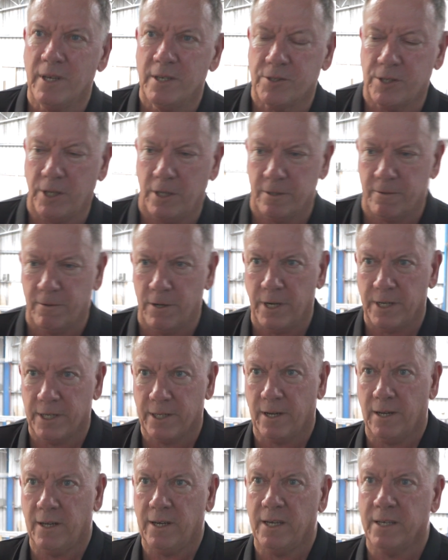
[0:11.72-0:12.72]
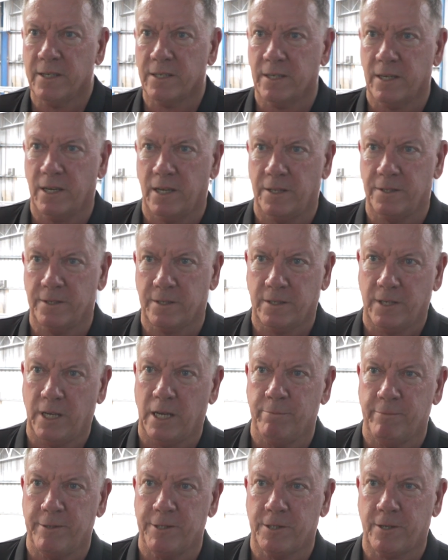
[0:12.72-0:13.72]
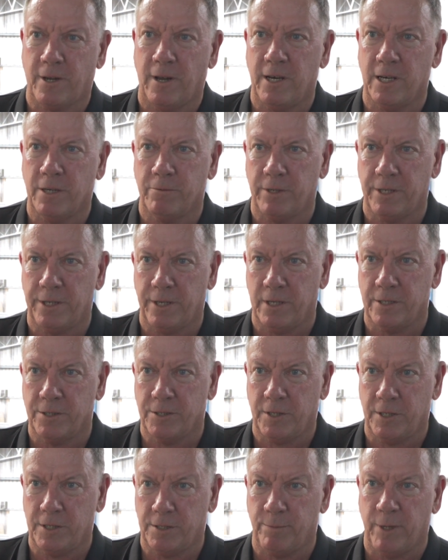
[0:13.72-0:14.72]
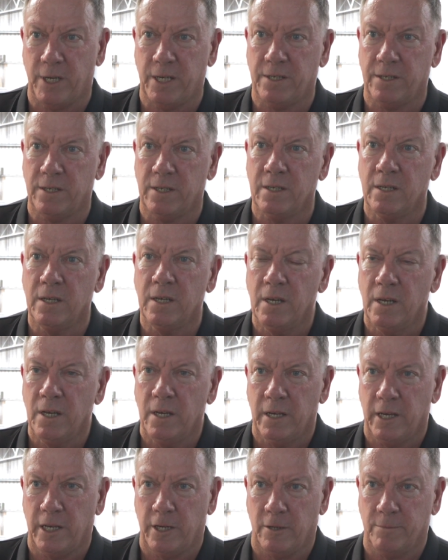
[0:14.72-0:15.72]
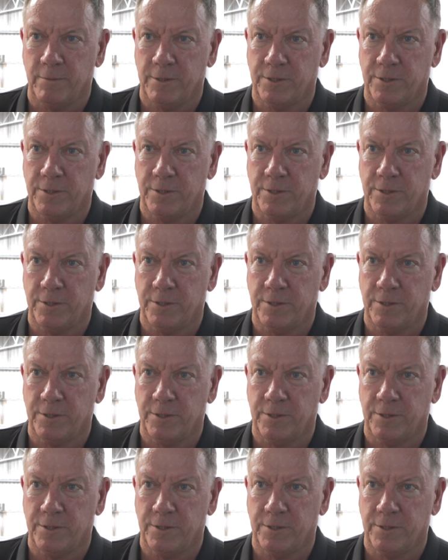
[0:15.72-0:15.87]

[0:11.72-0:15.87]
So Craig Clark, the company's Clark Windows Tasmania, and I'm the